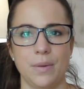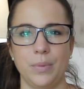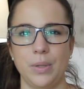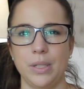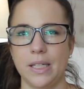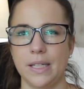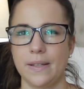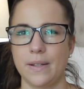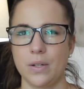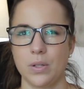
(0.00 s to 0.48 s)
and
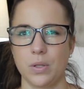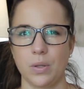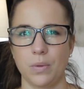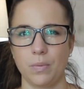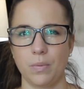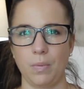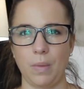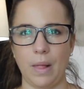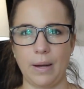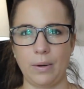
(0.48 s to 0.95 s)
we did those
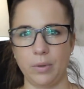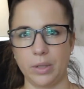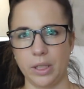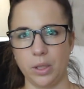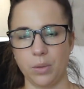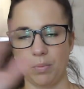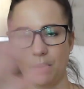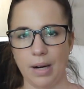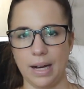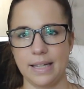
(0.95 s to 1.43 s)
like
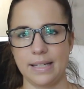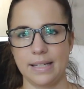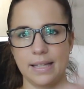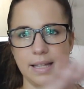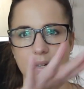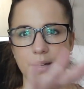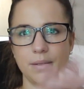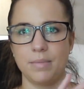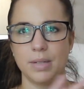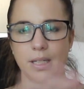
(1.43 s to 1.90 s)
where you press
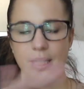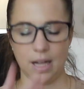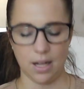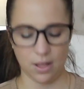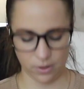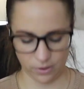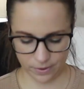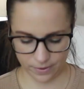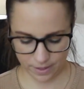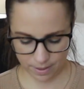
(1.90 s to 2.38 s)
them and
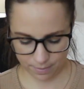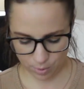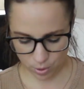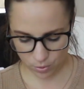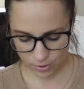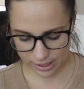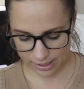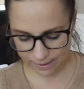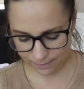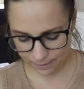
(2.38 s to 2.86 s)
color them
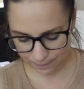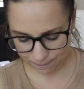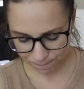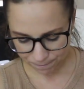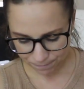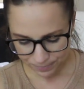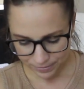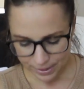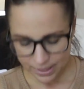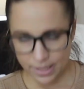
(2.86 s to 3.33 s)
or whatever.
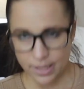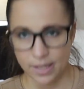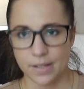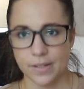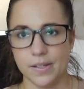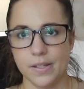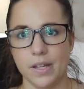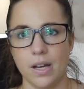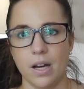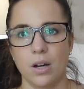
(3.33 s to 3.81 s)

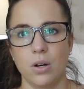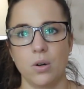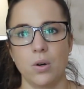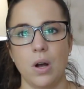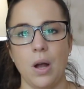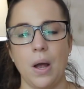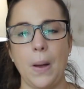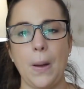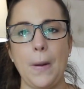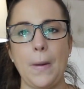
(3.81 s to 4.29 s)

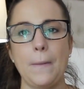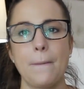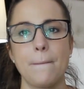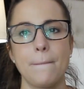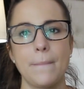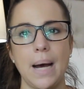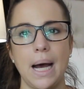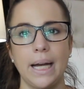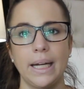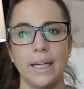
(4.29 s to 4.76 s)
So
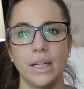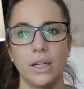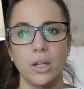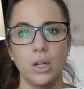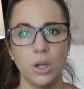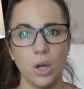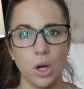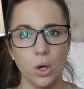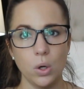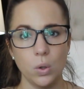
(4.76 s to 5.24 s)
my
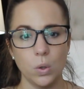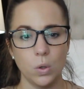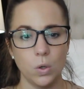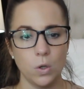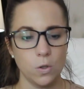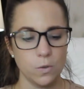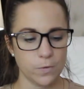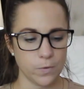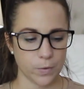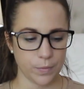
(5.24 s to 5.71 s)

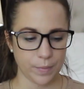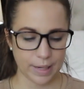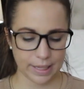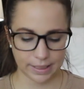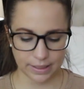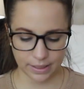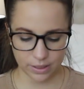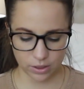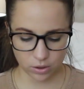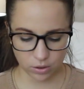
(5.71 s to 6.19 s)
goal for
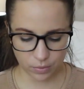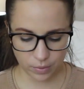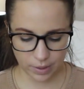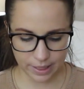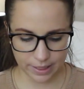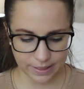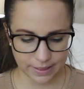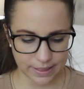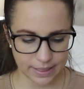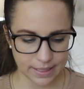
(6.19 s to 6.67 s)
my little
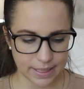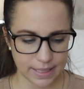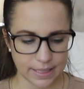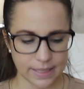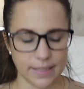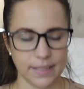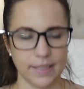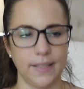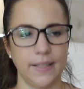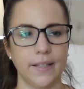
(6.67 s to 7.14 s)
ones
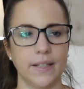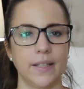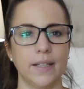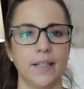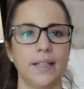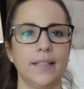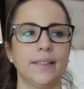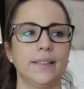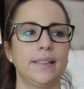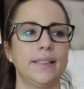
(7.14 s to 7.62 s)
this year
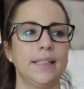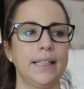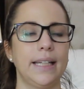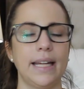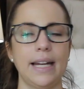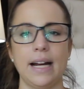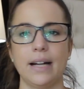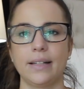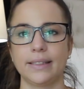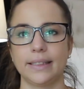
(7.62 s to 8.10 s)
is to
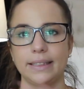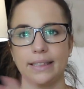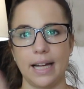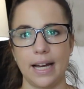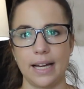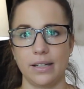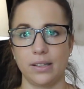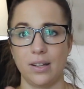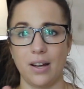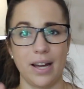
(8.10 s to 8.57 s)
get
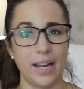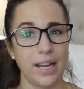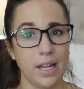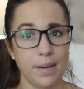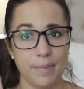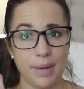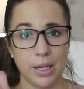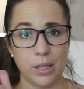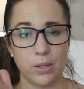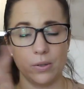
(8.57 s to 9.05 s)
outside a lot,
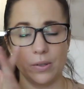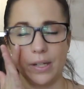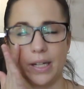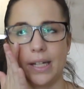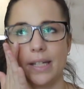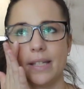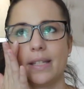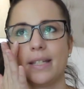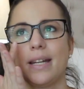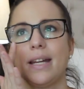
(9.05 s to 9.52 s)
and my
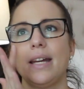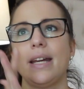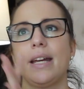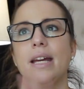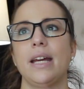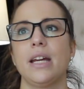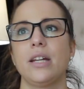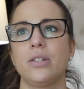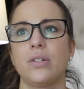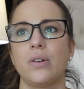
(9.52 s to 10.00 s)
oldest.
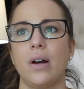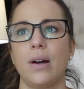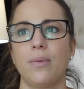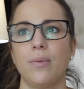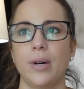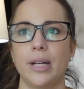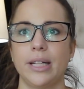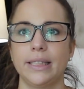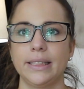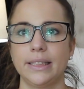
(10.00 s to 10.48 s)
And so I
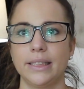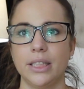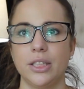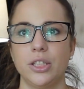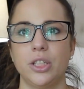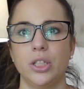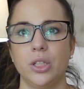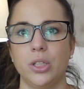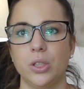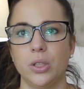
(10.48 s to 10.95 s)
want us
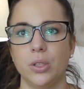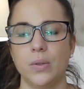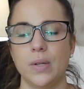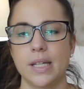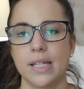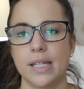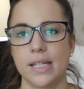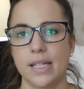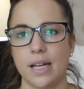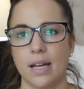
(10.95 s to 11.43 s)
to
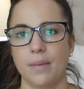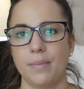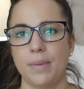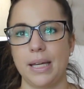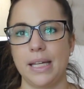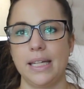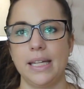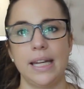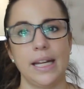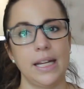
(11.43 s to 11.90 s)
do some
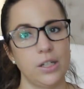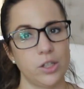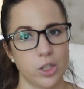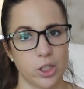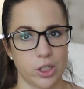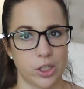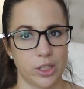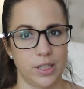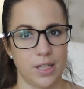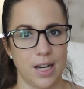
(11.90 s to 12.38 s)

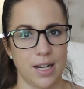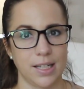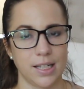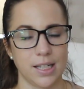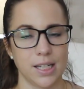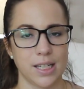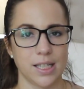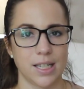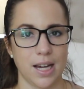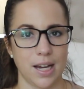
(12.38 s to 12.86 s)
nature
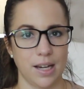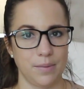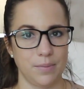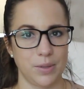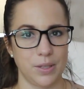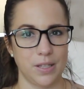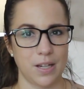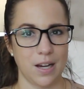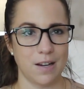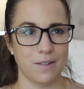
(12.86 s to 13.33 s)
study
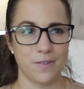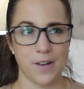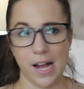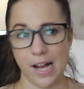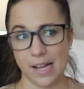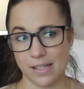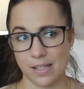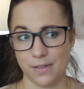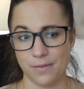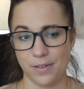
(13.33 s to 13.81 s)
type stuff
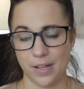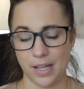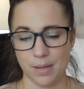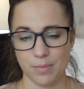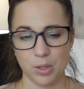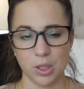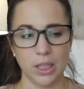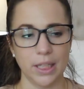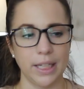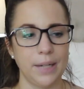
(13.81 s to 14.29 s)
as a
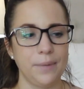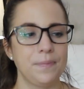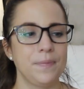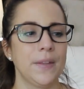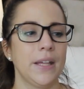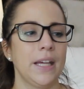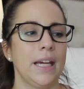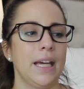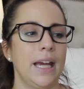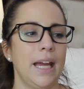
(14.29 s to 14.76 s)
family.
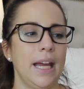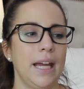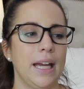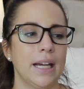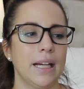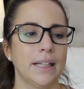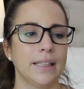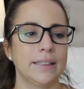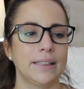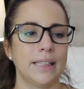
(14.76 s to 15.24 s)

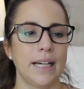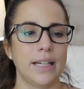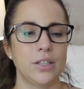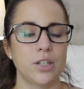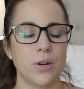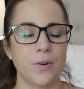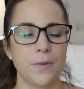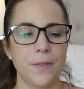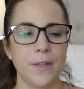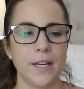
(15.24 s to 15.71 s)
And I
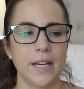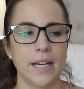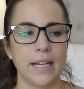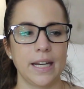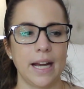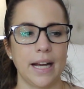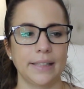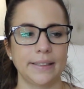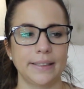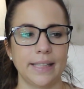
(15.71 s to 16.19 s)
don't think
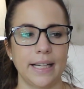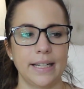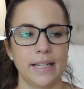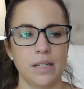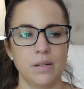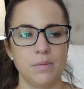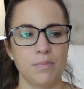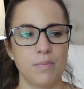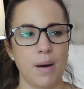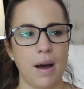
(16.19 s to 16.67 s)
it has, I
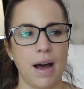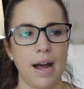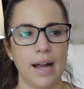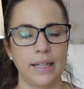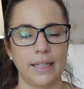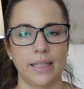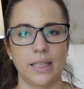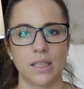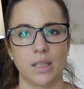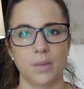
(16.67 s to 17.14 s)
didn't
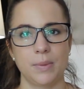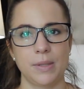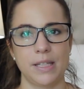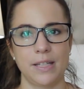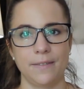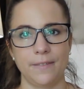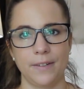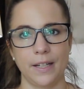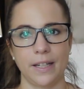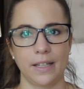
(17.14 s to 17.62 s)
buy like a
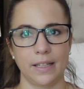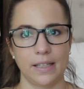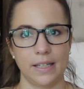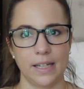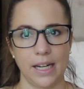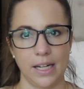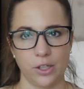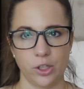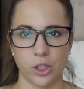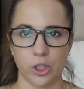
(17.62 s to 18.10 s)
specific
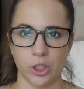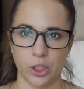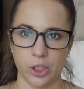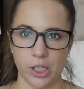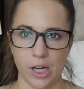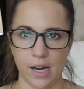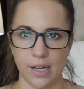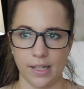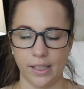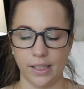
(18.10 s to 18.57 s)
nature
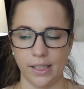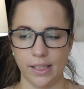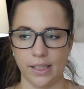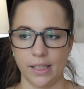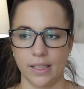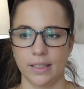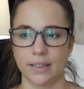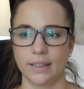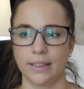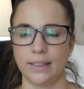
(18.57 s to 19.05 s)

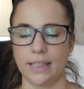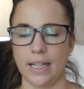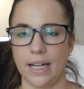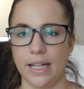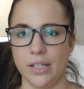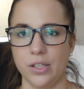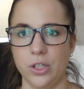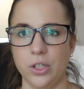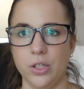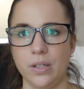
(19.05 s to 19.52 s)
study
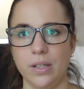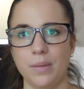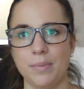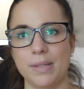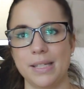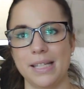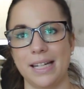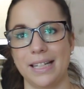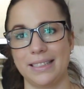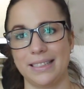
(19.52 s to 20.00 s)
science unit
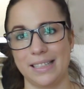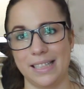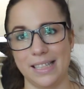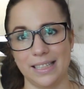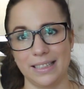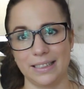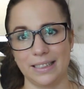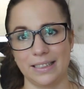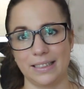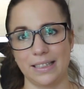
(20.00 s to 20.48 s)
besides
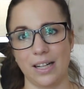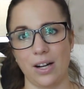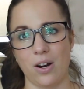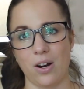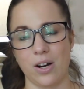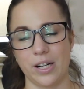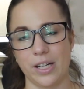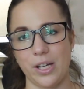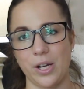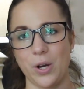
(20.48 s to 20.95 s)
this because I
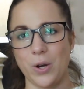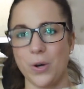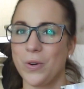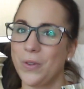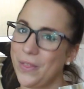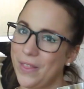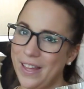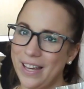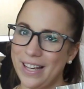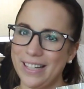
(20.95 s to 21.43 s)
already
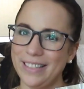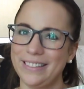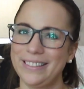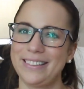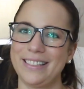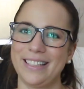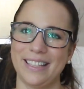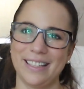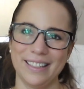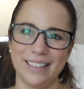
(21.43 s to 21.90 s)
own
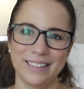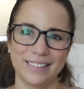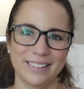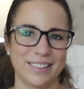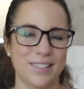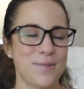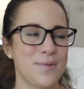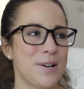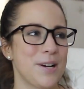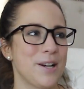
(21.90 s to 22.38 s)
this.
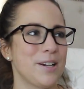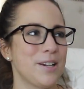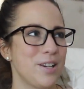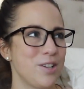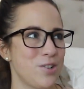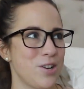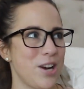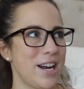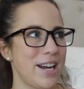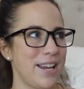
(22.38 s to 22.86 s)
So we are going
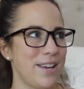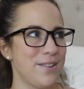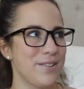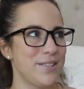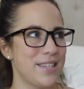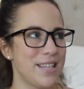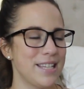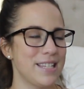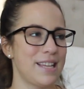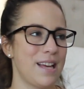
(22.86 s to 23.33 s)
to try to
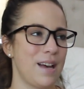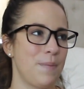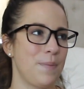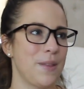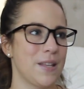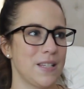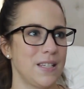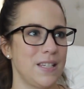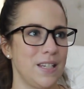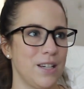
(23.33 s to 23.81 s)
use this
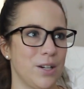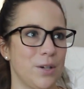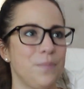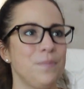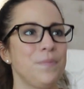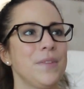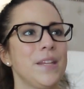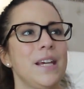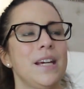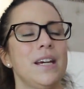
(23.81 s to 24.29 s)
up this year.